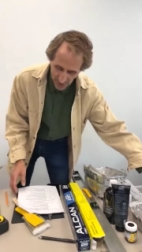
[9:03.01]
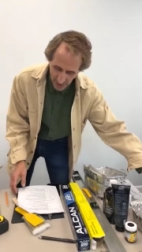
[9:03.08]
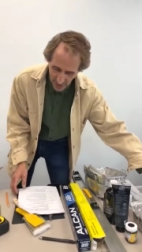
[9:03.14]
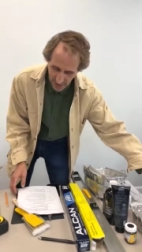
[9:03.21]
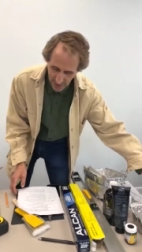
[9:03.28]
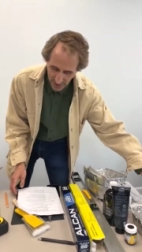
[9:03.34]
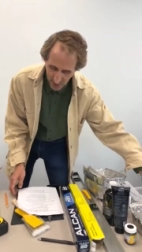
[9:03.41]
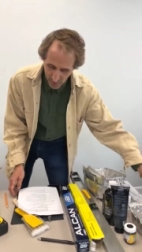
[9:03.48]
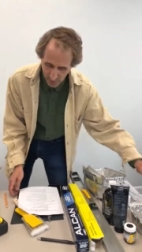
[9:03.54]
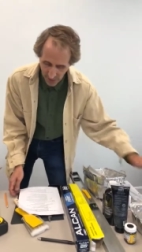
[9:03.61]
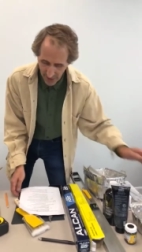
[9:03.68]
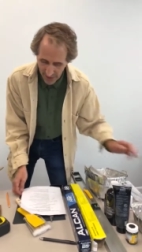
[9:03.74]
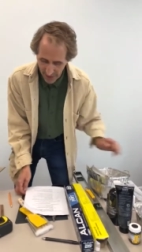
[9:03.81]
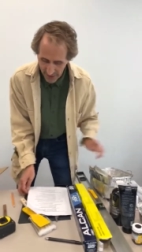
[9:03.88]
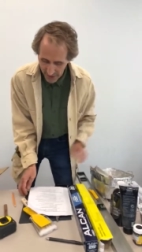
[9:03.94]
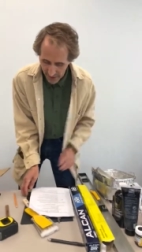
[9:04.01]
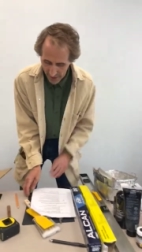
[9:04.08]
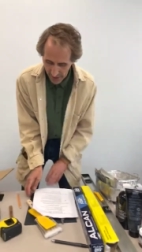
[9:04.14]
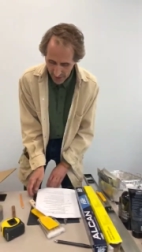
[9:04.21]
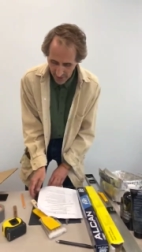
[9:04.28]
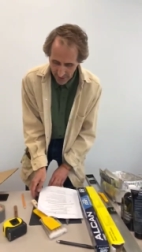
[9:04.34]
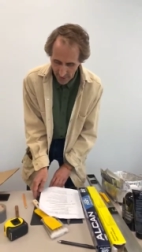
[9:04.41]
another plan
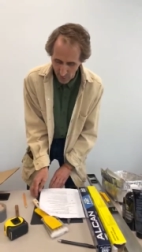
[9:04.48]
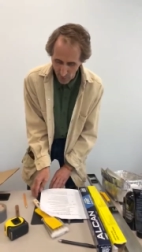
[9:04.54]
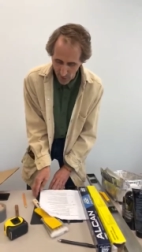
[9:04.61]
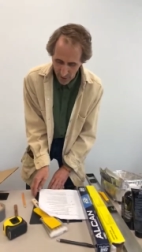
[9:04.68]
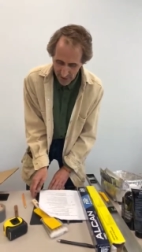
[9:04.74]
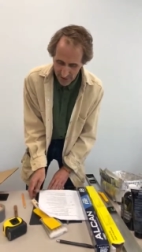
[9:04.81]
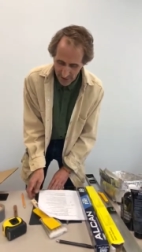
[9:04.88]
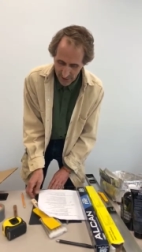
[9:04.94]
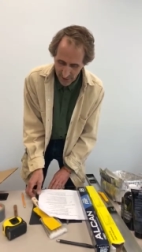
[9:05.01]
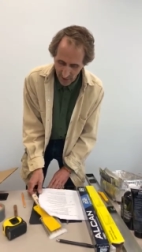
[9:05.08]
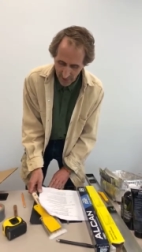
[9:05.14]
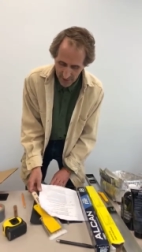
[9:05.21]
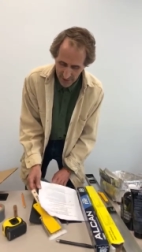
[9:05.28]
that works a little bit